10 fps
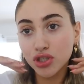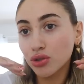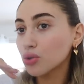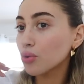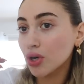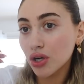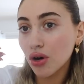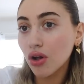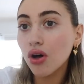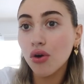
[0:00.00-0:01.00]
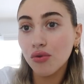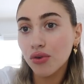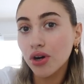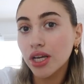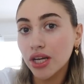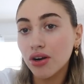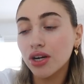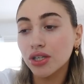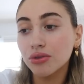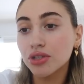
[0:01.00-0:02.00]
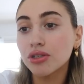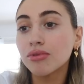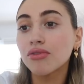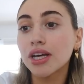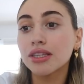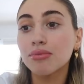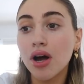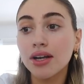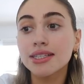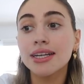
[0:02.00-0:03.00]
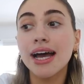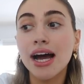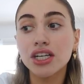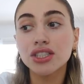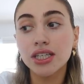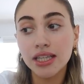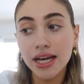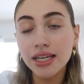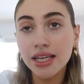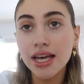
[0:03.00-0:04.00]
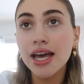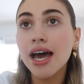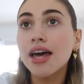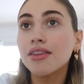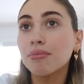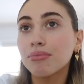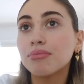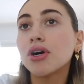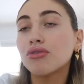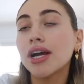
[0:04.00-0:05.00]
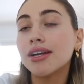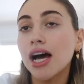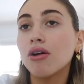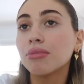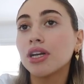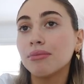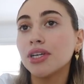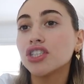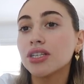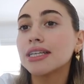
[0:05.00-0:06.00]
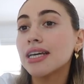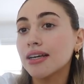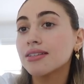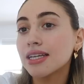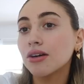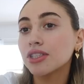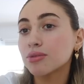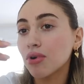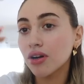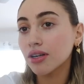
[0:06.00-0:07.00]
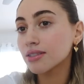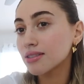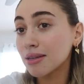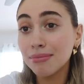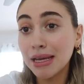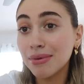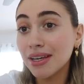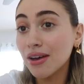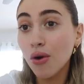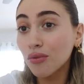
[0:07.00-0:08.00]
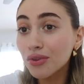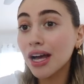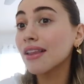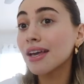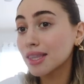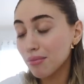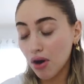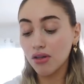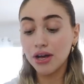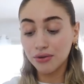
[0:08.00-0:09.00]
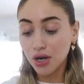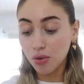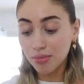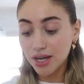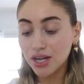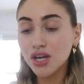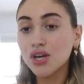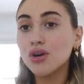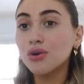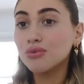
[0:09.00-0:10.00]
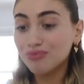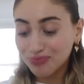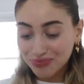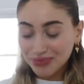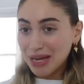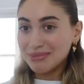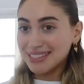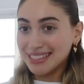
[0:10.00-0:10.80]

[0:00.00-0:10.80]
tutorial over here on YouTube of like the products that I actually like. And then, but right now I'm gonna be just like testing out these products and maybe, hopefully I like them all, I don't know, but I'm just